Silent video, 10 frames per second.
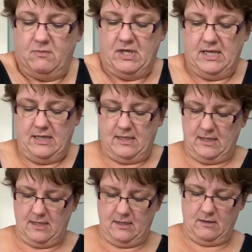meeting
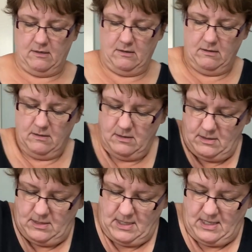here.
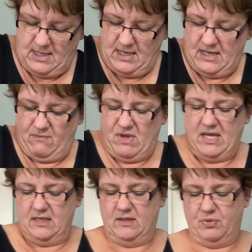I
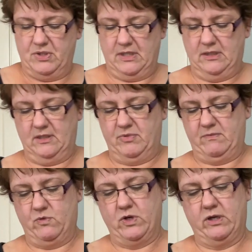may end up putting a little
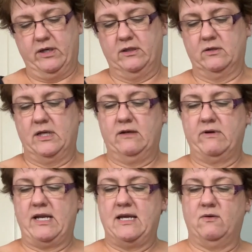bit more color in.
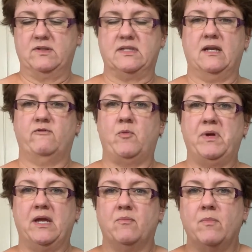Right now it's kind of a
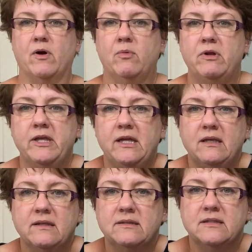pink marbly
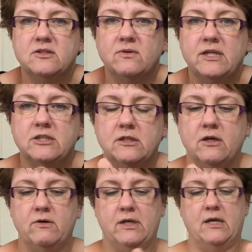situation
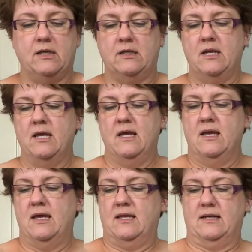going on.
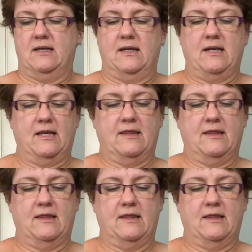And I